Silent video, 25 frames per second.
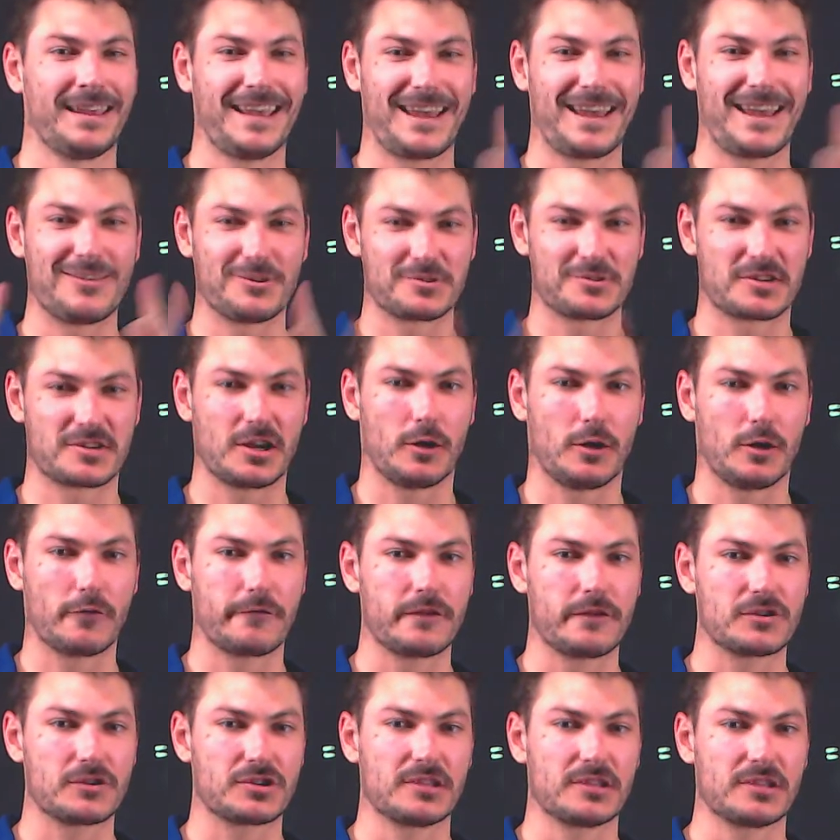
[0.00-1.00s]
And those
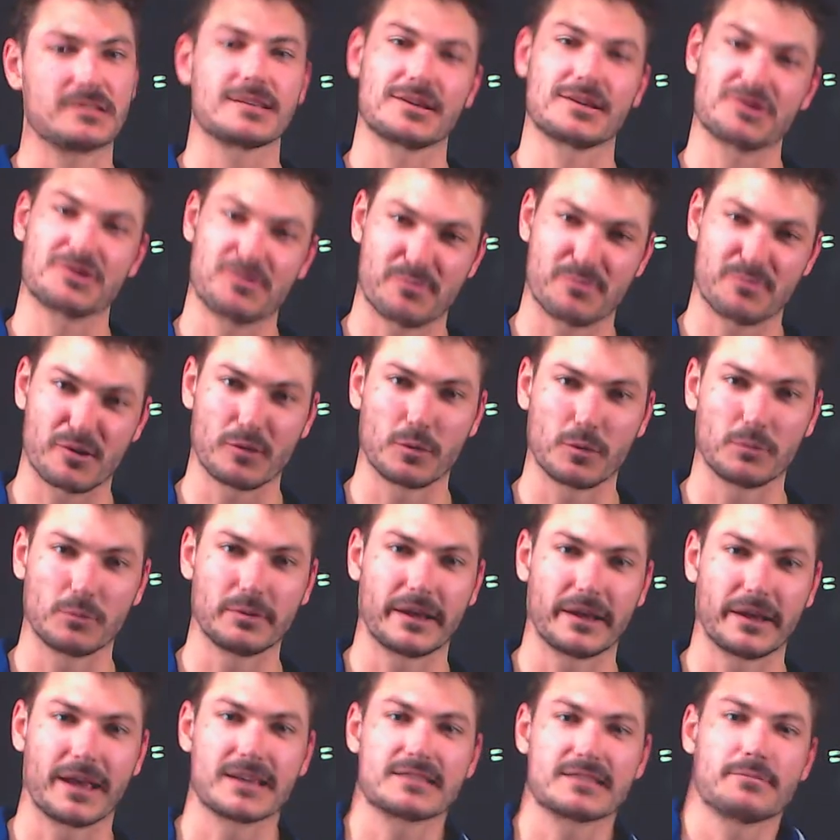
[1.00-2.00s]
coefficients, as you
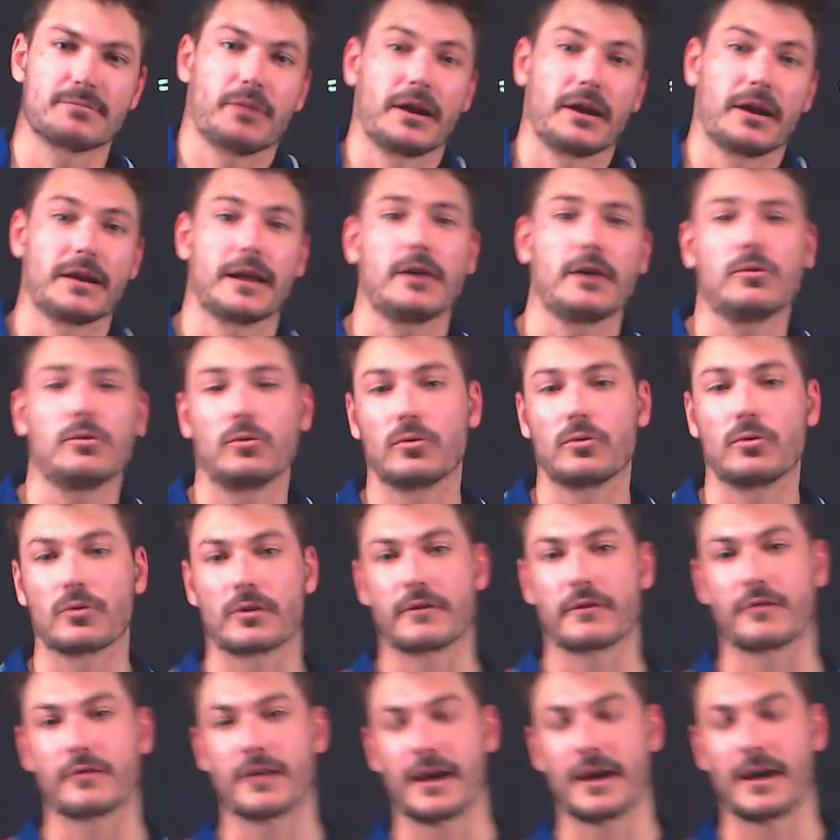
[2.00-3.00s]
probably guessed by now, or
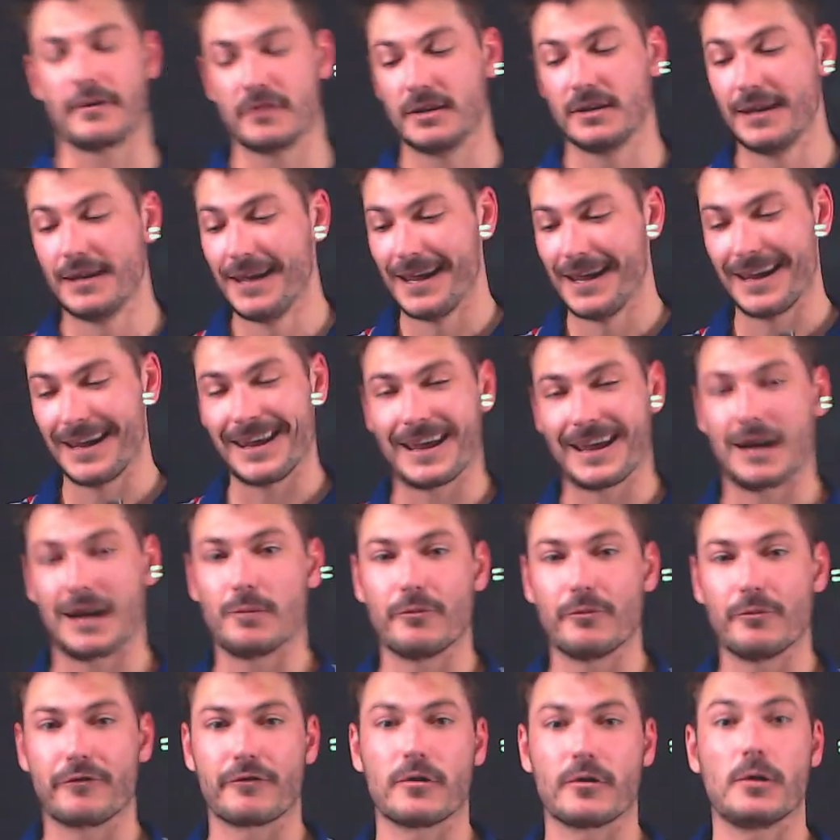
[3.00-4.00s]
if you haven't,
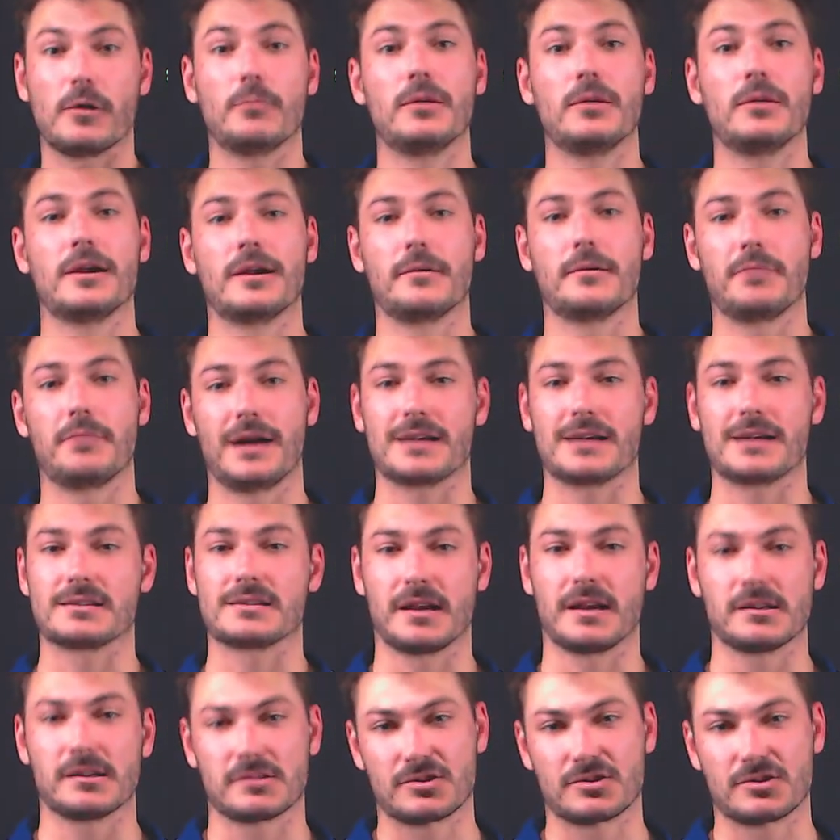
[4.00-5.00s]
come from
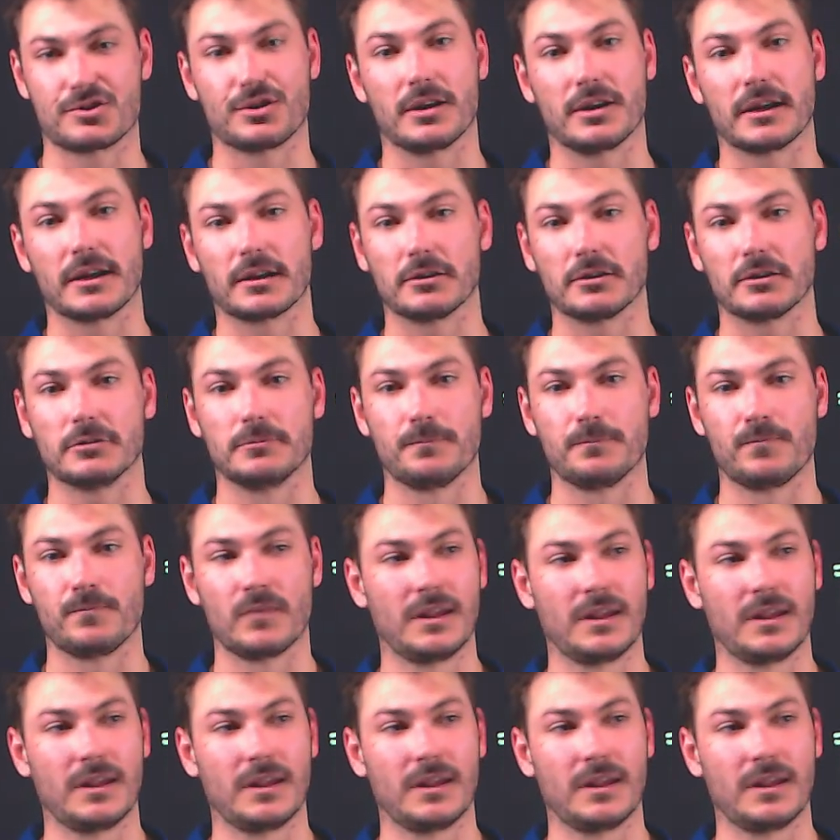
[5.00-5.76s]
Pascal's triangle.